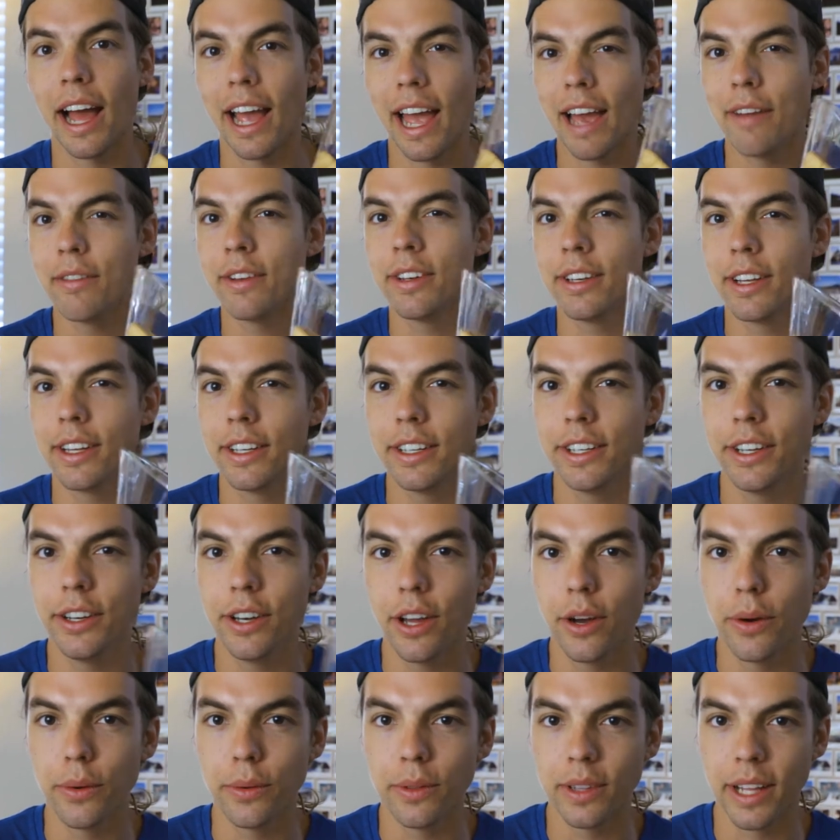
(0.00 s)
I haven't done, you
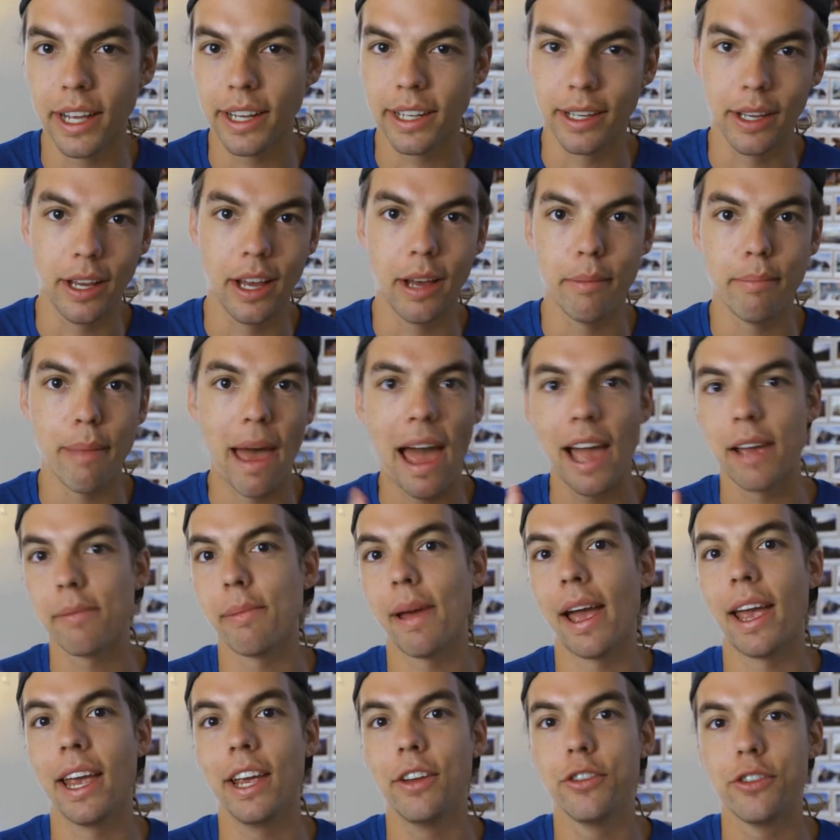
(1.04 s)
know, like a
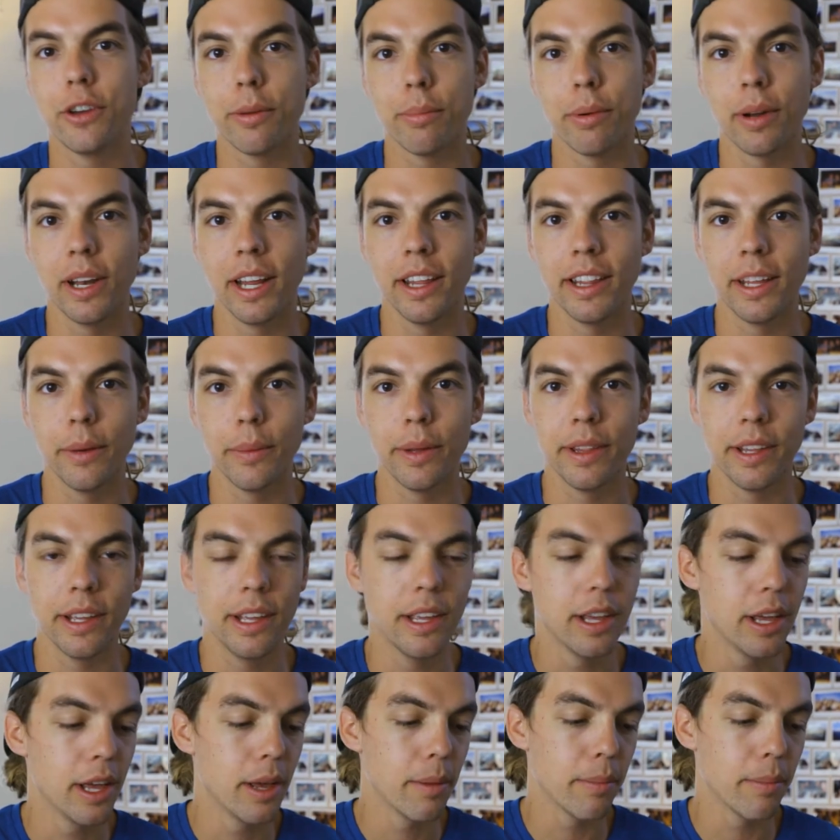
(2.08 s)
backpacking trip or anything with it,